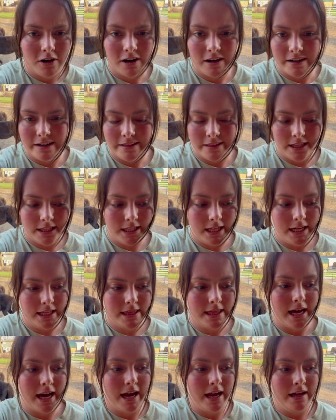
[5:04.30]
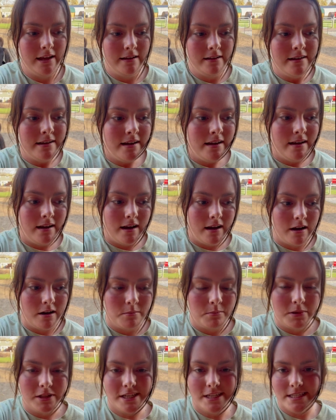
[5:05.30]
or anything like that,
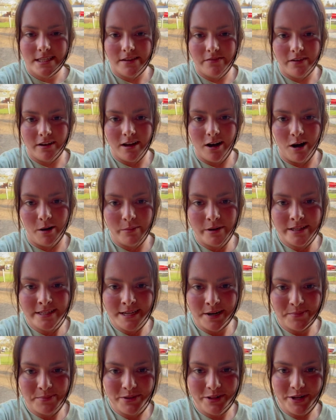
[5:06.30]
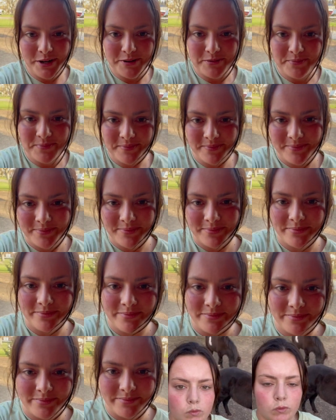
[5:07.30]
please leave a comment down below.
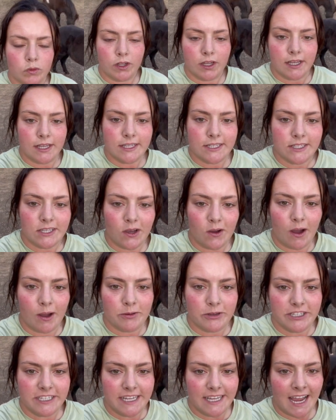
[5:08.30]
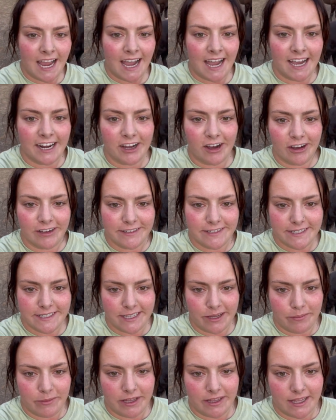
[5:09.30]
So I'm just going to add on to
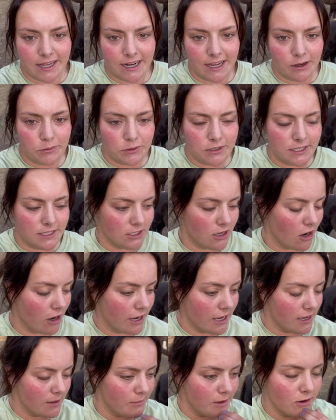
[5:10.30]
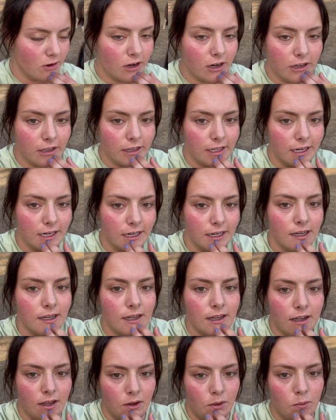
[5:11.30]
something that I was talking about earlier
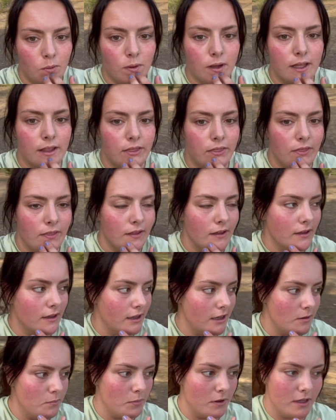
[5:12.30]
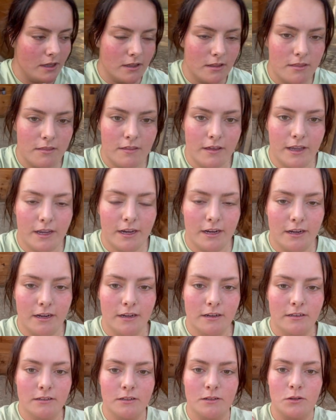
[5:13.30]
with keeping
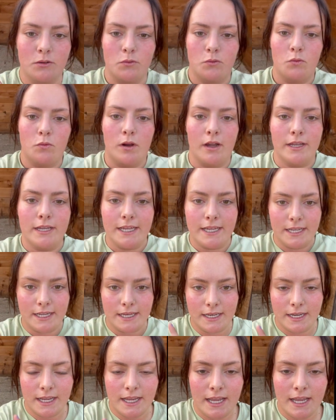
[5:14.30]
their run-in